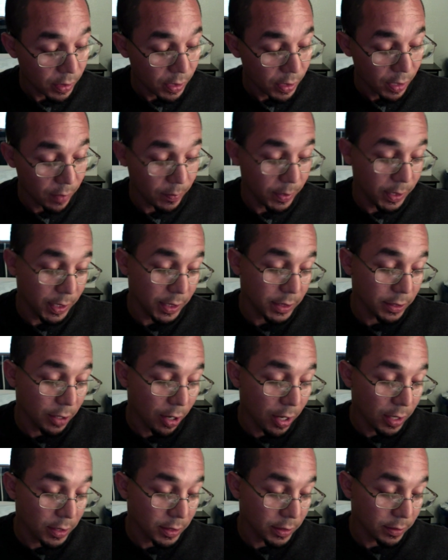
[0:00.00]
I mean, it's
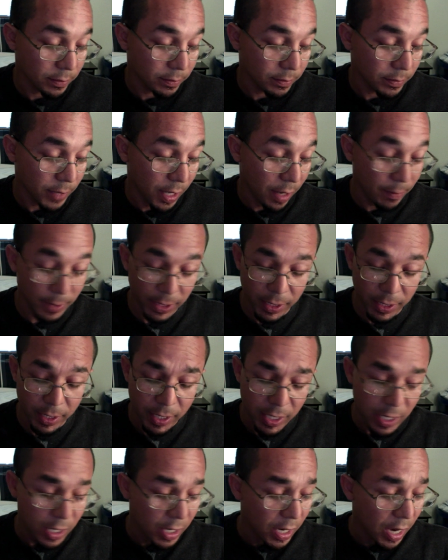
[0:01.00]
awesome. I mean,
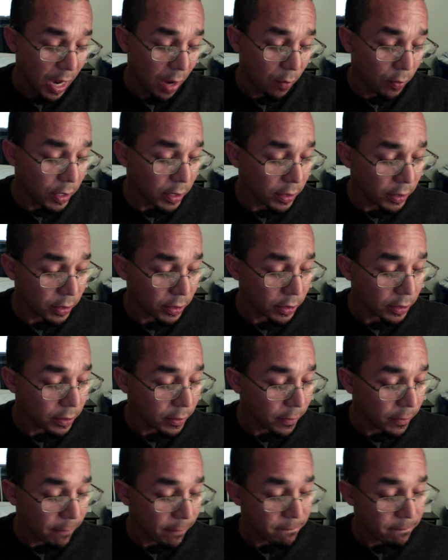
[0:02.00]
I wonder
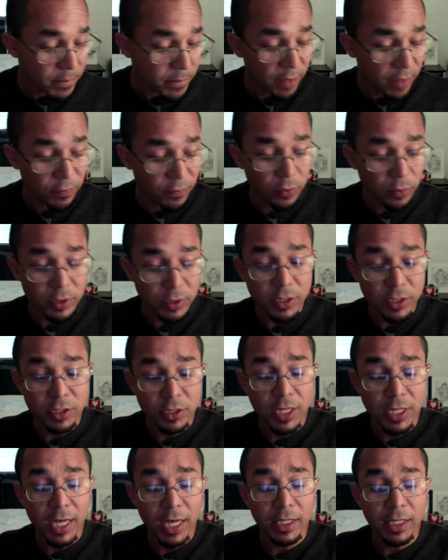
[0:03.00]
if you were to
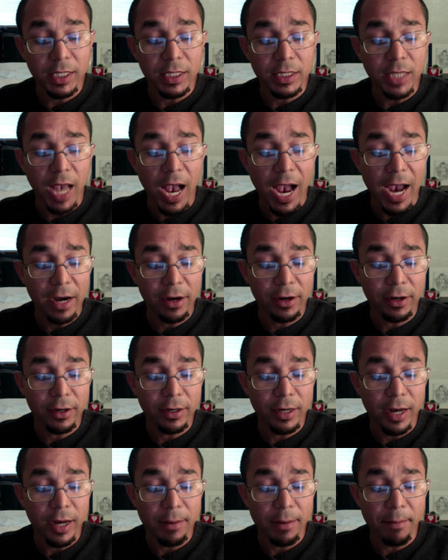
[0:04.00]
take this iron
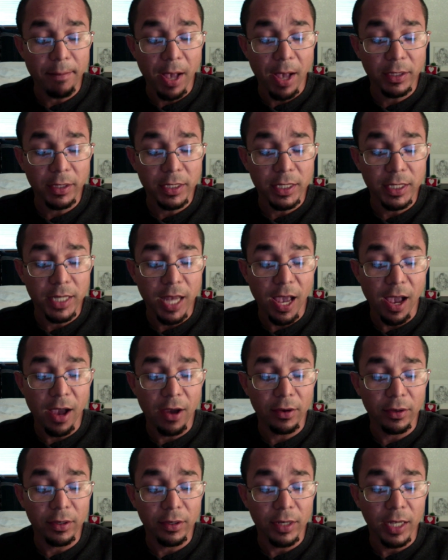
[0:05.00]
and melt it
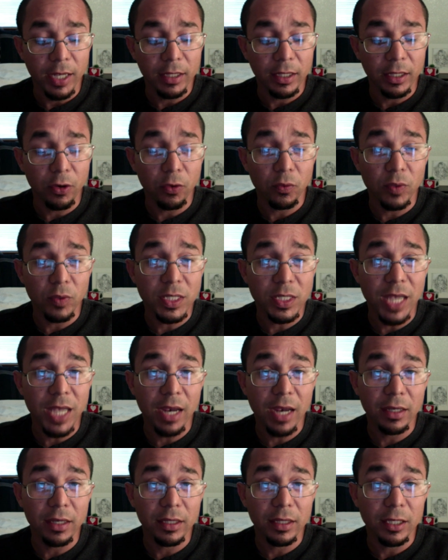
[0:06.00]
down and then go
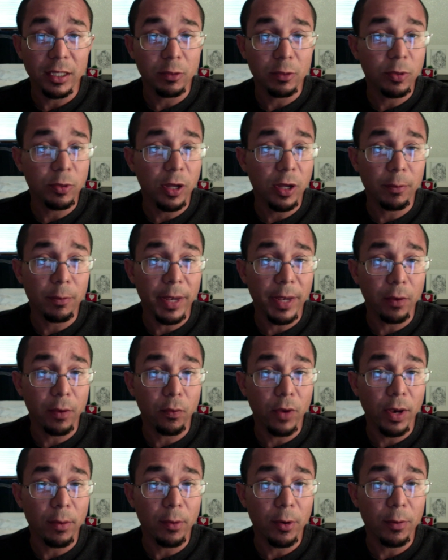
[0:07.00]
recycle it, you probably make
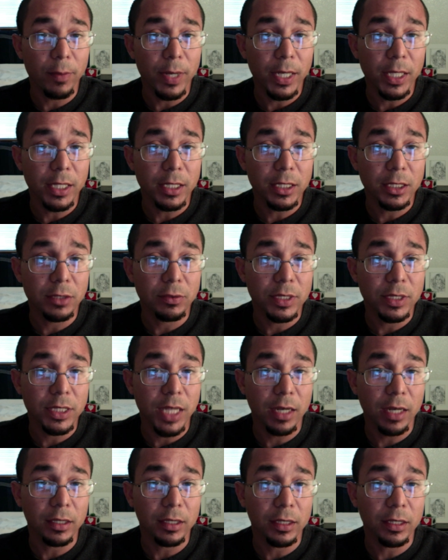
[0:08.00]
way more money just
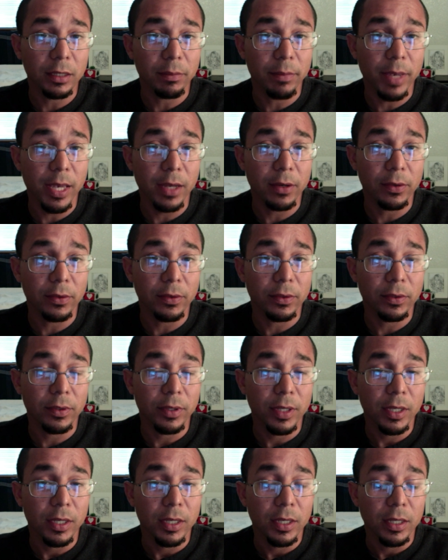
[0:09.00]
recycling the metal
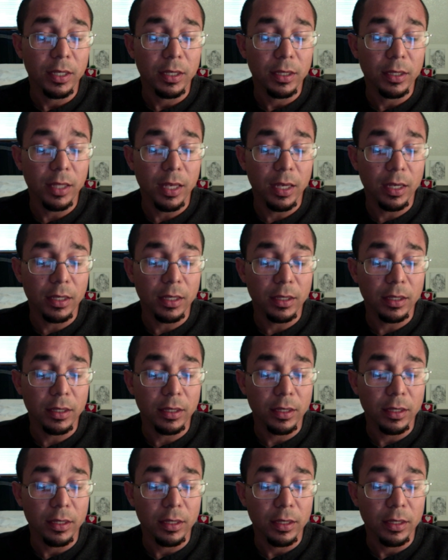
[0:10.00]
than
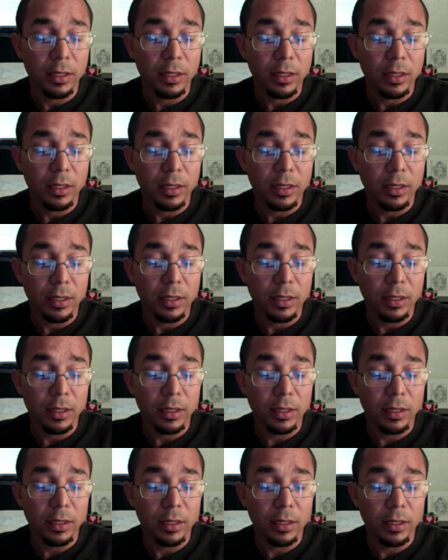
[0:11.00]

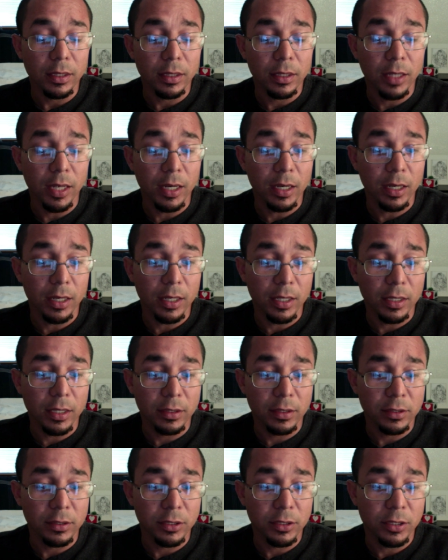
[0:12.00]
it is
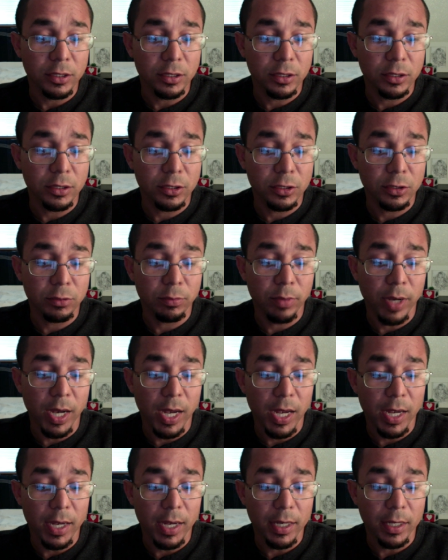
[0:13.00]
to
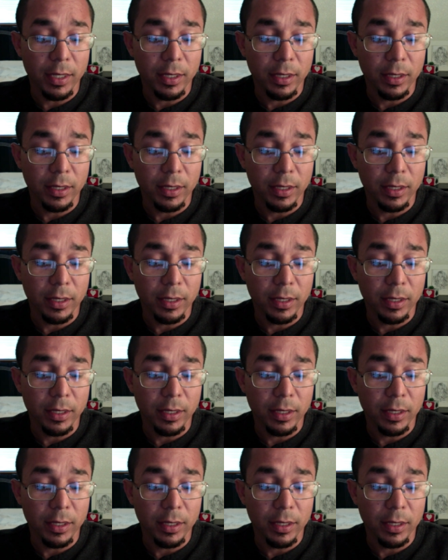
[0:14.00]
buy.